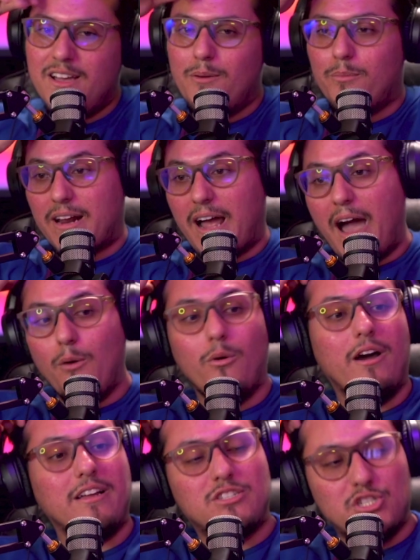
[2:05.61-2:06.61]
but I
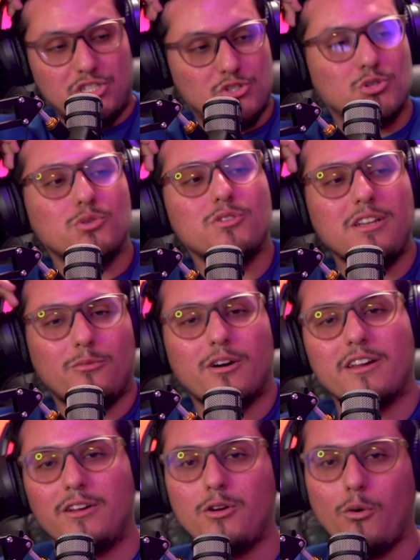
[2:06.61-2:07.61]
just truly want
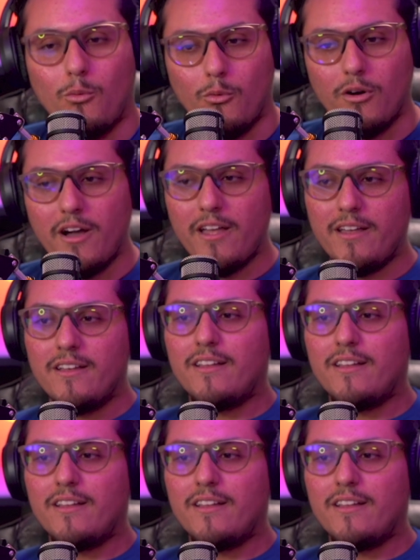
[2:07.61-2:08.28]
to know what